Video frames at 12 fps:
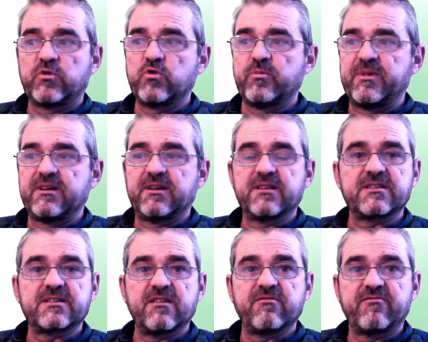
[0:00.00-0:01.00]
to be, let's
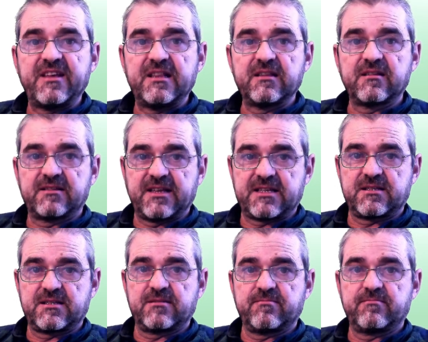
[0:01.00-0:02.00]
say, field
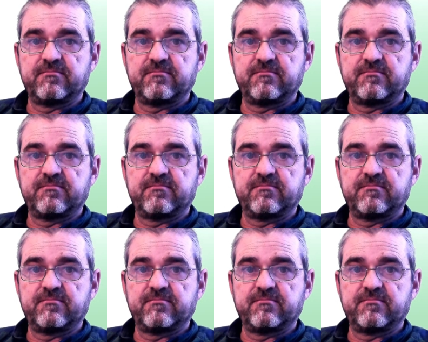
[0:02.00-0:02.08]
tested.